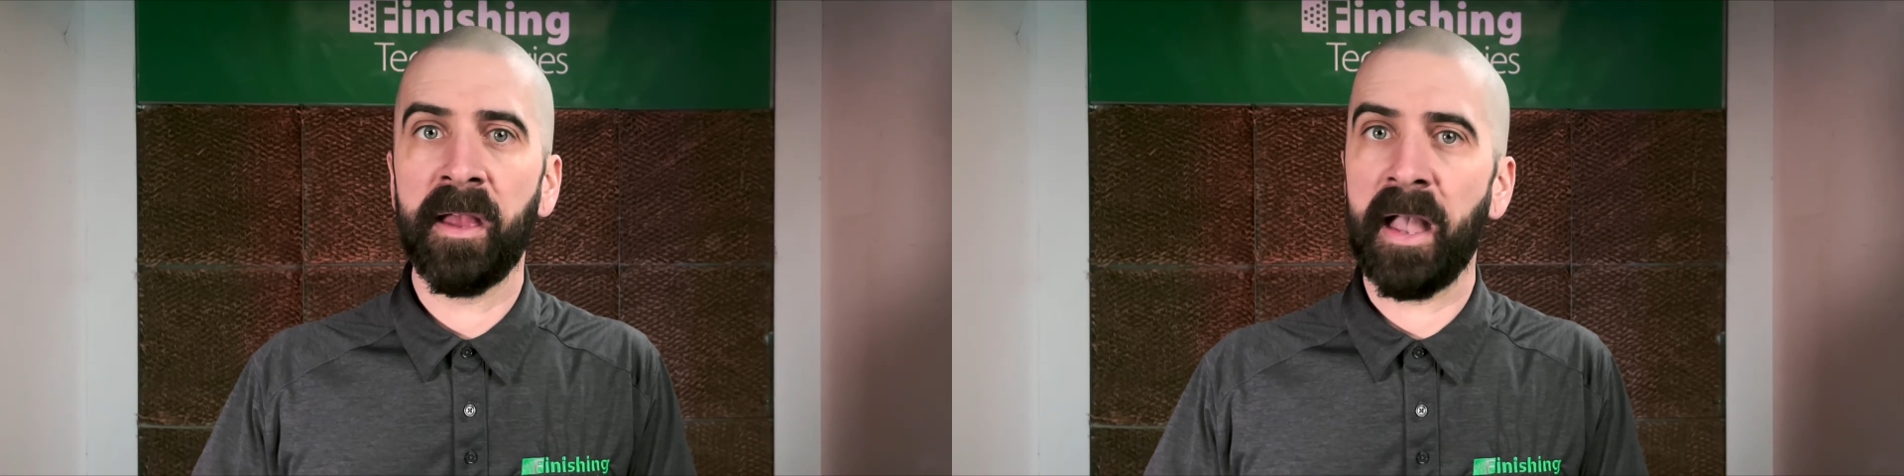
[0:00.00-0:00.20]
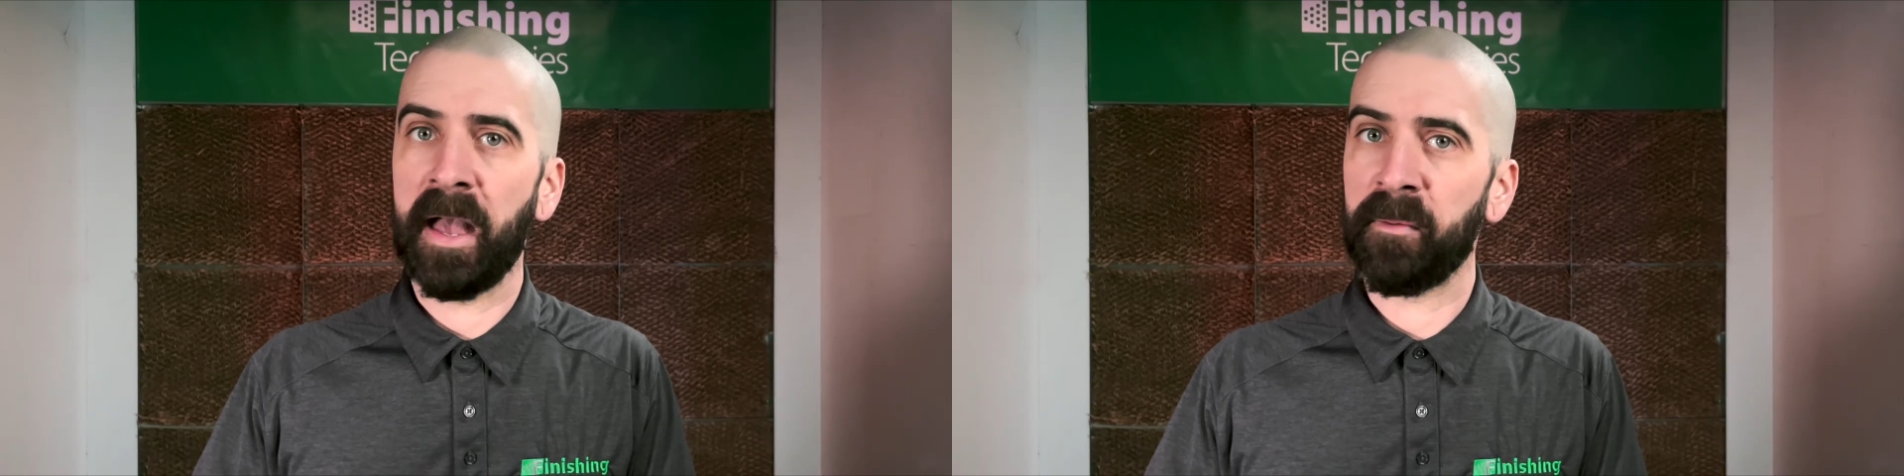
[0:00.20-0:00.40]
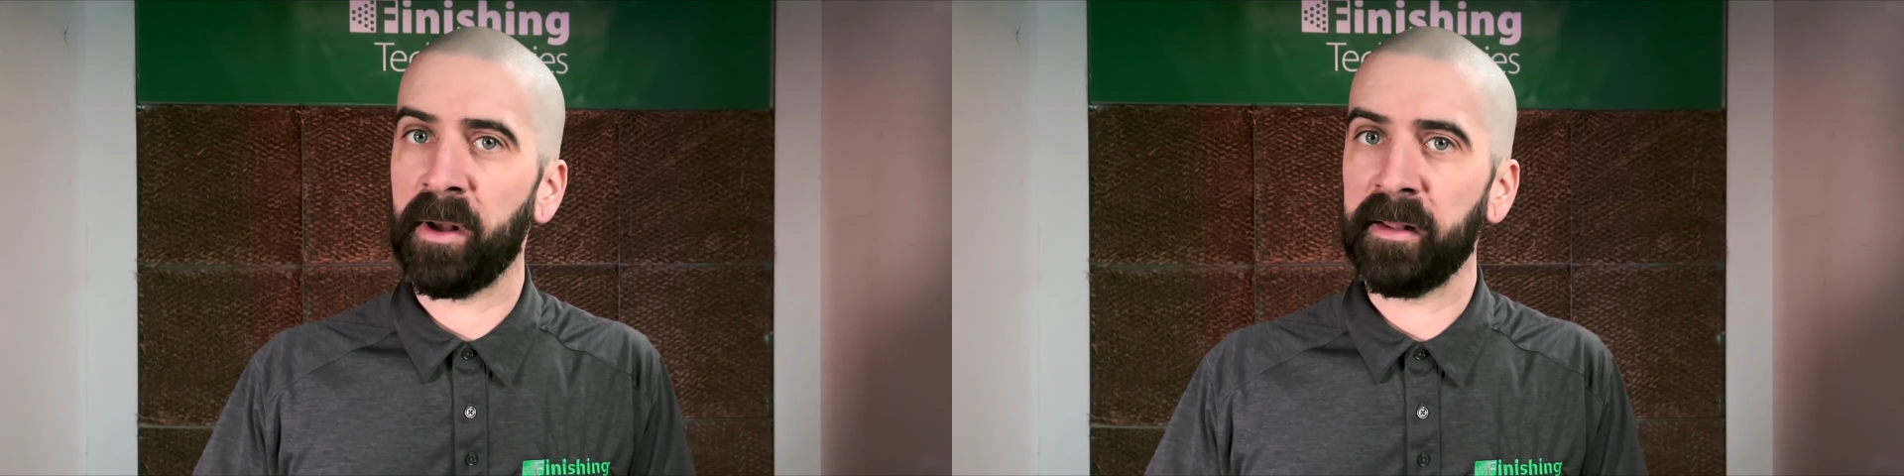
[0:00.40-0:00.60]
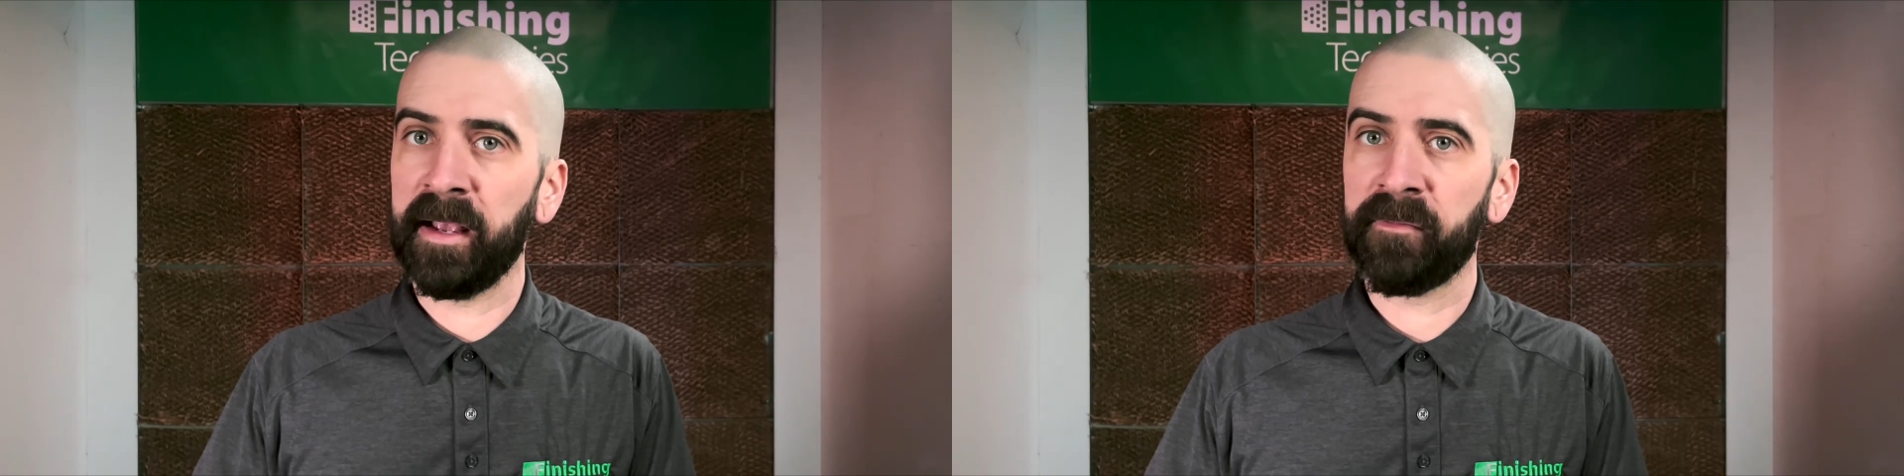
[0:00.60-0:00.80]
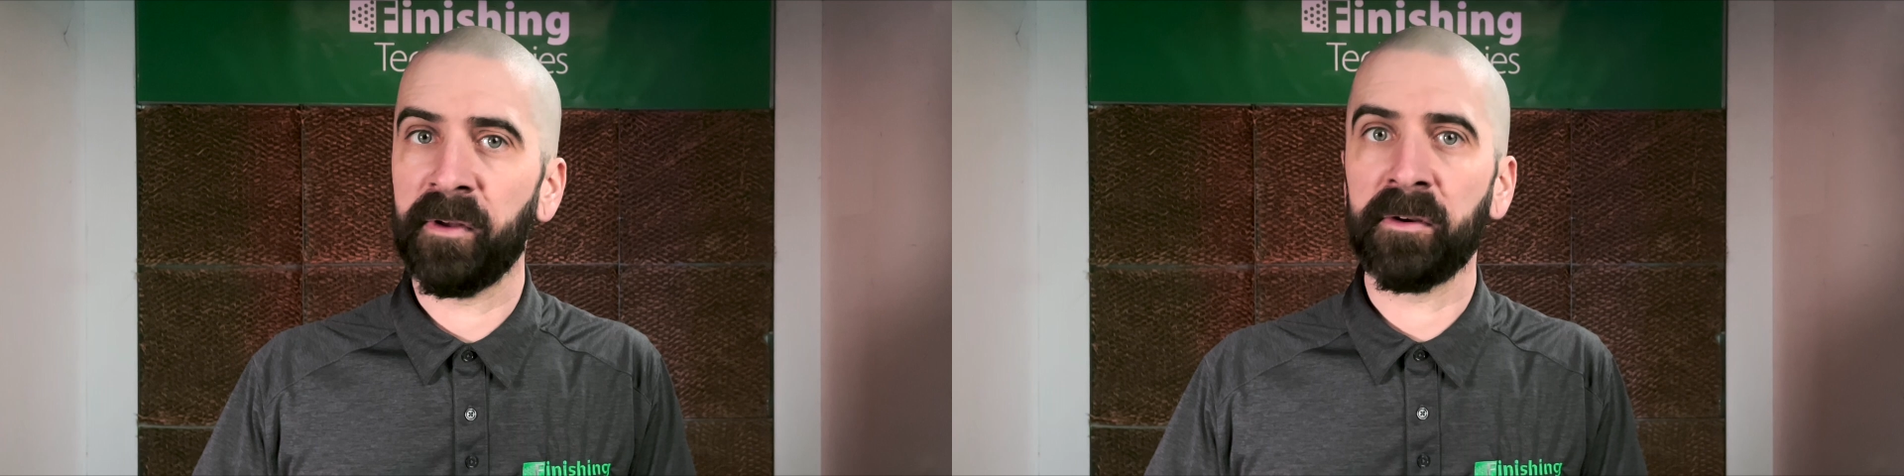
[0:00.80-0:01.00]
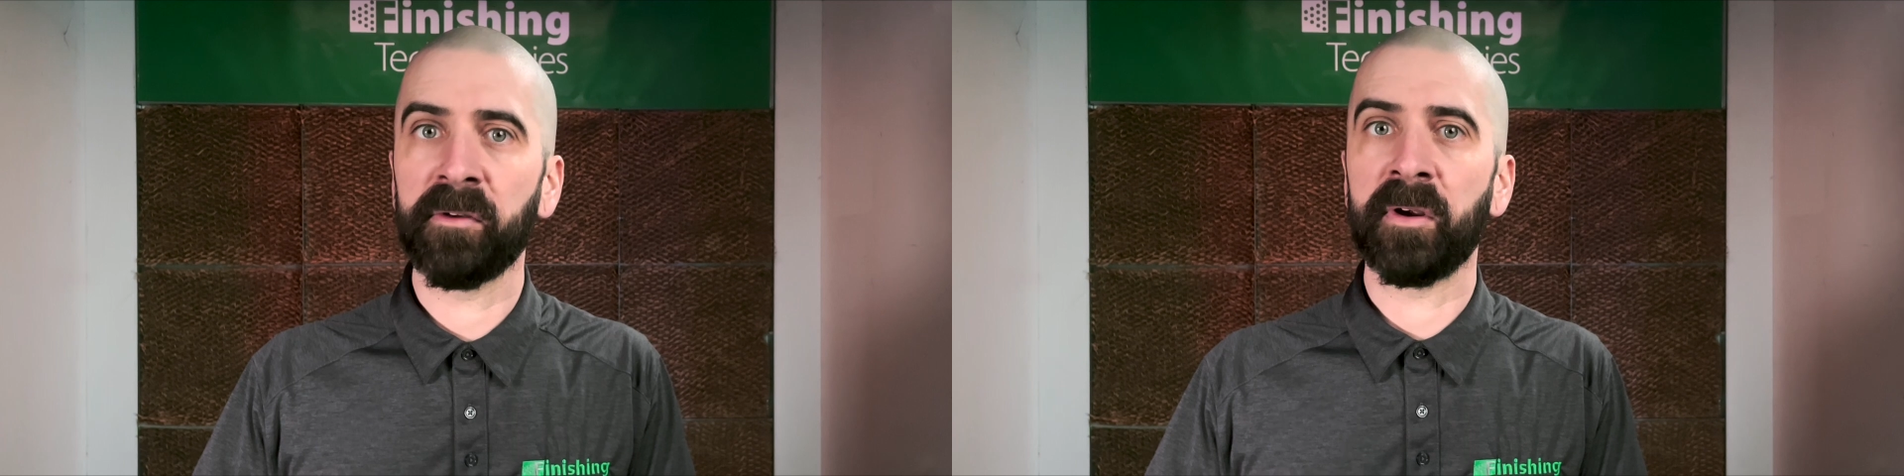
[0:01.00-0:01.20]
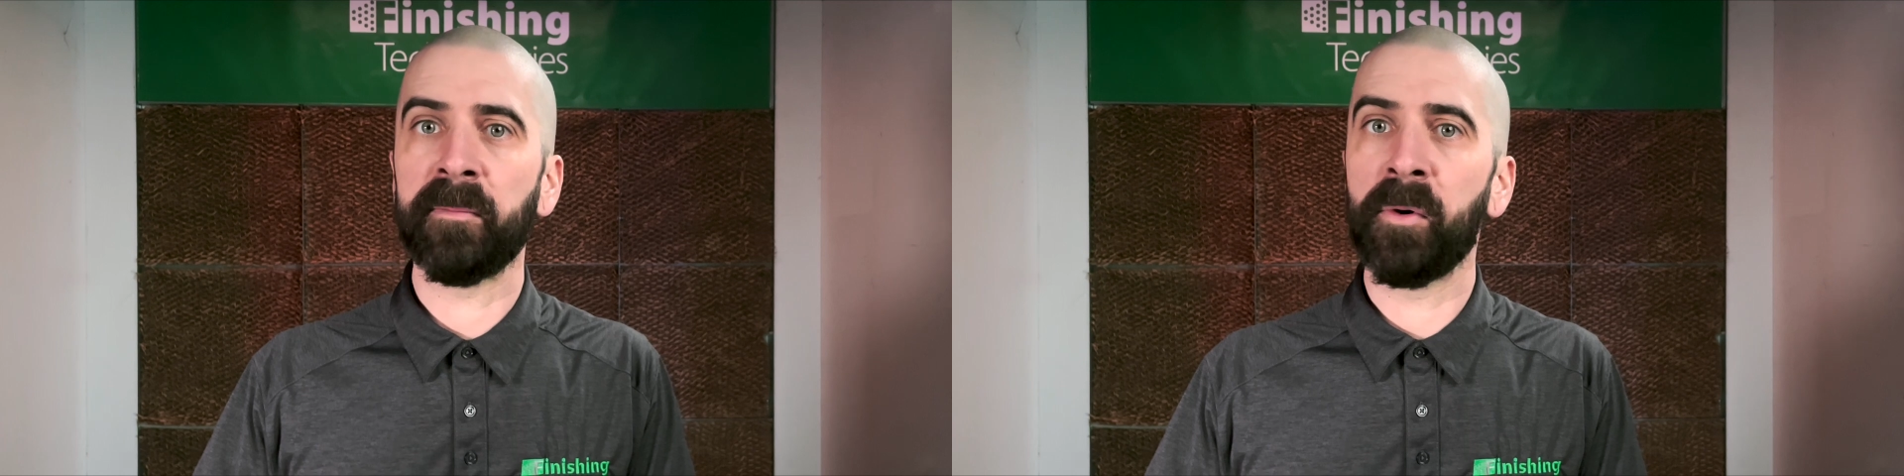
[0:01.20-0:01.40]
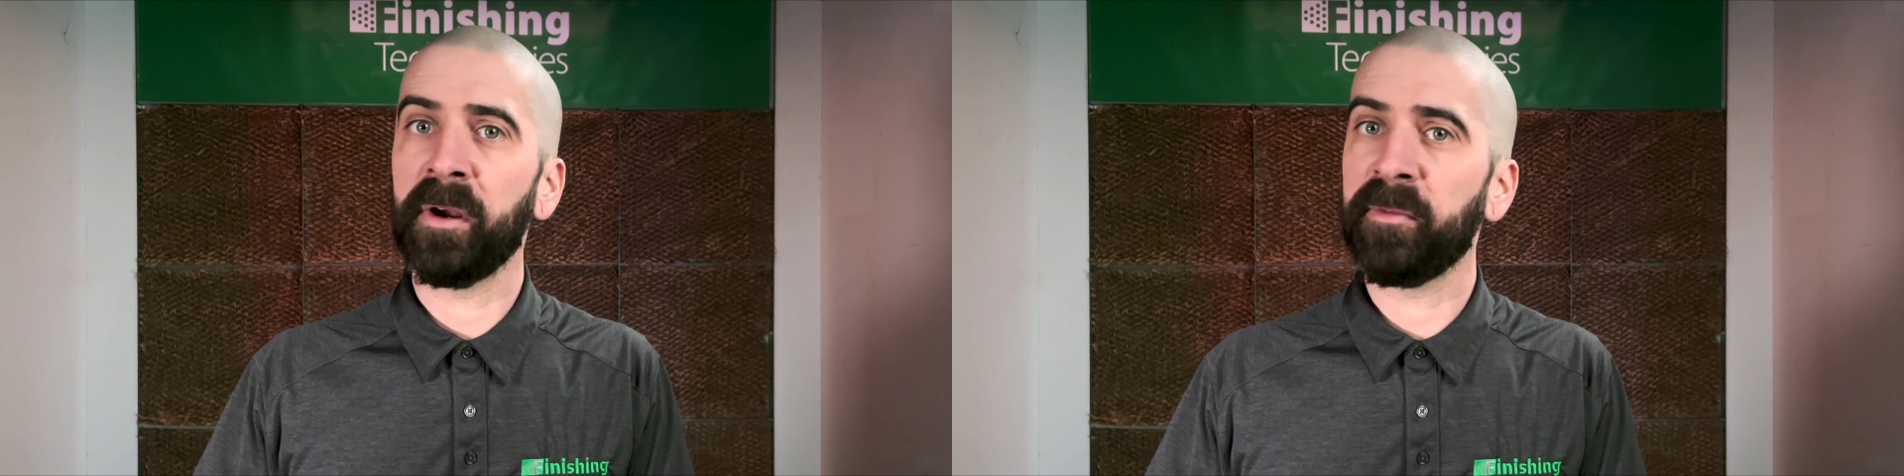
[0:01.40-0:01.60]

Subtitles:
and while linked filters are more